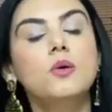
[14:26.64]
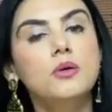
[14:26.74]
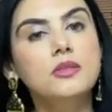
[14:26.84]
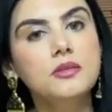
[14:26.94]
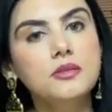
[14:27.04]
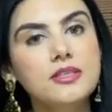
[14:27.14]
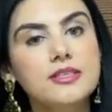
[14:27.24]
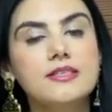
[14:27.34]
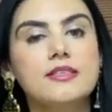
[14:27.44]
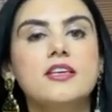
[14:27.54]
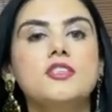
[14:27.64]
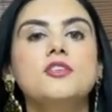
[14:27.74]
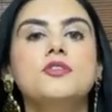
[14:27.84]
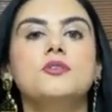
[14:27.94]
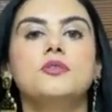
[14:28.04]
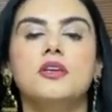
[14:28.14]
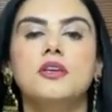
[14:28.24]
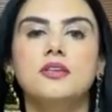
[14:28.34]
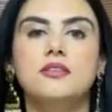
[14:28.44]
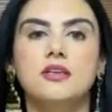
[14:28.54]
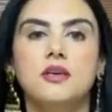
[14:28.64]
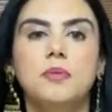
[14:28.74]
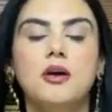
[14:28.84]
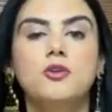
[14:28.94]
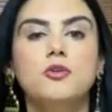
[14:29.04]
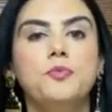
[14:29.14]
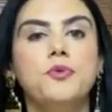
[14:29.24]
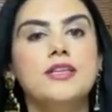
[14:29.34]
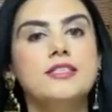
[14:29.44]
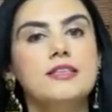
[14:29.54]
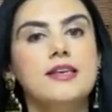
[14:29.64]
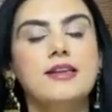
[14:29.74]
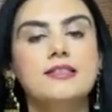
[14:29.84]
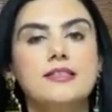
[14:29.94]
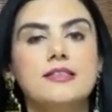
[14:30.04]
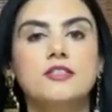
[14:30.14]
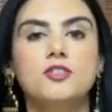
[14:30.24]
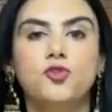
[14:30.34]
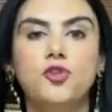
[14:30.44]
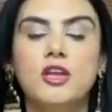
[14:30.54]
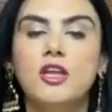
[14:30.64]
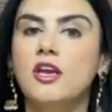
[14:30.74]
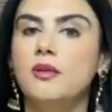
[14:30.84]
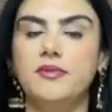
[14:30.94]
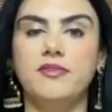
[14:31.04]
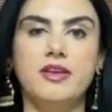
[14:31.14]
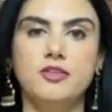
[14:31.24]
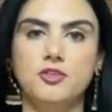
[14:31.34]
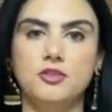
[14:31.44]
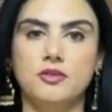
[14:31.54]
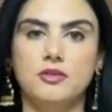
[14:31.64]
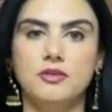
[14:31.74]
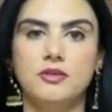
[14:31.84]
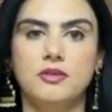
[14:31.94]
Although the discussion today is about breast cancer screening and prevention,